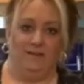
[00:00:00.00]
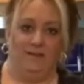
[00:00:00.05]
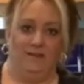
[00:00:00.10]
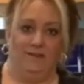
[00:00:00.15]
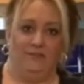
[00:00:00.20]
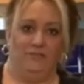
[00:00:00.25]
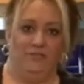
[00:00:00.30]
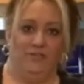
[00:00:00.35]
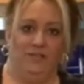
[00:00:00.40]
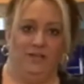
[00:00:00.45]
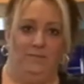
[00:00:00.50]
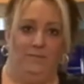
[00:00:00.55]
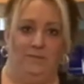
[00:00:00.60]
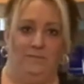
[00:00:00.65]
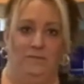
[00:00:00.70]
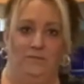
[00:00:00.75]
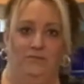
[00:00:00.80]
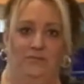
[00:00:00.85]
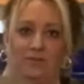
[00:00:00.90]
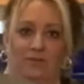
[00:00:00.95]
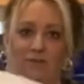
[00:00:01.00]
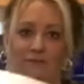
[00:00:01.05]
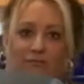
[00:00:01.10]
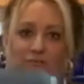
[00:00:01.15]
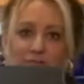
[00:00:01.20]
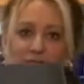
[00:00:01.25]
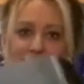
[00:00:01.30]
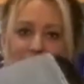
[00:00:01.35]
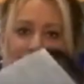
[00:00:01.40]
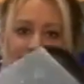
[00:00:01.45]
lift it up and move it over.
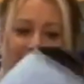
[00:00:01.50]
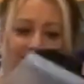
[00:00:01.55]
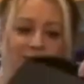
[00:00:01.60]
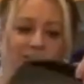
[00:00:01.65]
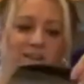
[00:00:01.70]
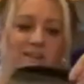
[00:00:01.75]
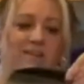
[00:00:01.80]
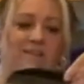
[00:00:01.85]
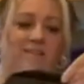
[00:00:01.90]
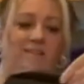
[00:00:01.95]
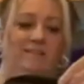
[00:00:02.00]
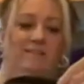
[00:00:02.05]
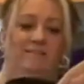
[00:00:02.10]
Isn't that neat?